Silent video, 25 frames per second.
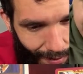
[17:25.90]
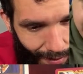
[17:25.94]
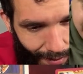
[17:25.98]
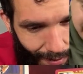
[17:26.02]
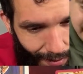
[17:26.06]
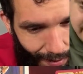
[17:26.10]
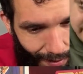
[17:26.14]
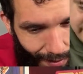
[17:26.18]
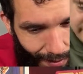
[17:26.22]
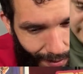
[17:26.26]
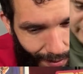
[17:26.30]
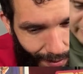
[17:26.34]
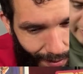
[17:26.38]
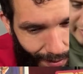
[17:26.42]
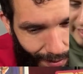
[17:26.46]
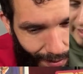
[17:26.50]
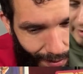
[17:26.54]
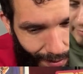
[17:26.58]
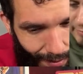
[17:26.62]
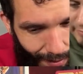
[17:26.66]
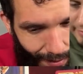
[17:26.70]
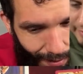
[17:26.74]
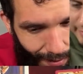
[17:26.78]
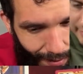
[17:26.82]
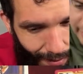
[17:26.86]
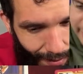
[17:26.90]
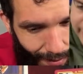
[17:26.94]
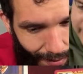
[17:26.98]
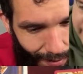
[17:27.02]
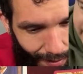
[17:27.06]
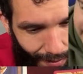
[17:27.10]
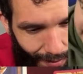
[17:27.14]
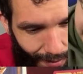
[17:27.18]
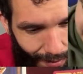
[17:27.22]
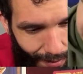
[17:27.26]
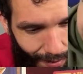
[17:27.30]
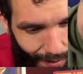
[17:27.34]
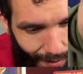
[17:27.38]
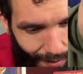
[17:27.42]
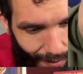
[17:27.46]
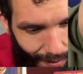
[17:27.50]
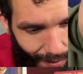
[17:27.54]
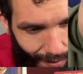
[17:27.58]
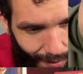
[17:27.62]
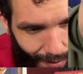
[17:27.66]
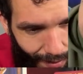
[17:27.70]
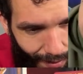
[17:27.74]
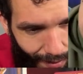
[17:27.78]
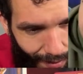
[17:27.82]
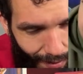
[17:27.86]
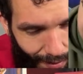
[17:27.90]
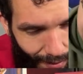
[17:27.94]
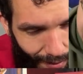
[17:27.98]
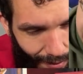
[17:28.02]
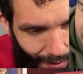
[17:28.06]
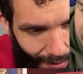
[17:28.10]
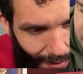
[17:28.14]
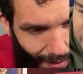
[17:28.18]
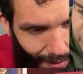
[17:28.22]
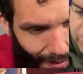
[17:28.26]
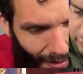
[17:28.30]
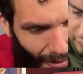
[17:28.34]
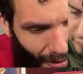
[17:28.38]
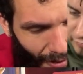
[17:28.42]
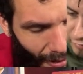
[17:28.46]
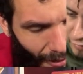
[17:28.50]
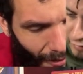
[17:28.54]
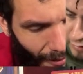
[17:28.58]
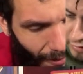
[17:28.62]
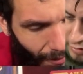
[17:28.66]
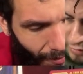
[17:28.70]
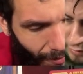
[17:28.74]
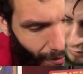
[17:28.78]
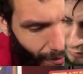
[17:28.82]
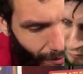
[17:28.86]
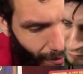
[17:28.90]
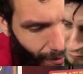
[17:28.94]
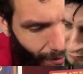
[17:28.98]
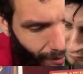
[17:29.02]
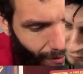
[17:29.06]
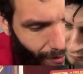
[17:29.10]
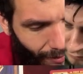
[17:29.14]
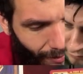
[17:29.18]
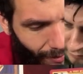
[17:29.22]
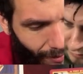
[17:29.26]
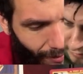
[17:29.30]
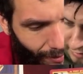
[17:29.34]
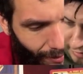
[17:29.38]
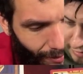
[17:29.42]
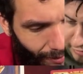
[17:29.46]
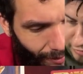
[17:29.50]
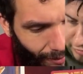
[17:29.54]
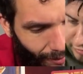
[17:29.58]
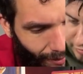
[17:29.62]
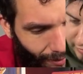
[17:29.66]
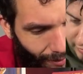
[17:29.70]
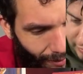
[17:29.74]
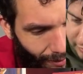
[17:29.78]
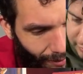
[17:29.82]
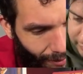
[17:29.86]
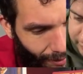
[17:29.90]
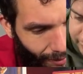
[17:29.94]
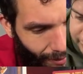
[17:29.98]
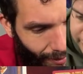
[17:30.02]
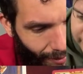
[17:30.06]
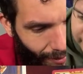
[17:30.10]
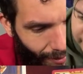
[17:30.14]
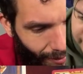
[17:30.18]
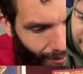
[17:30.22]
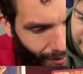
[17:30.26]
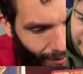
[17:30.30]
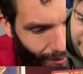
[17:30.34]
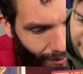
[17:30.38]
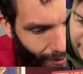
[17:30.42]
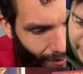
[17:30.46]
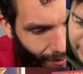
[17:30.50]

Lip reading: The person shown says nothing.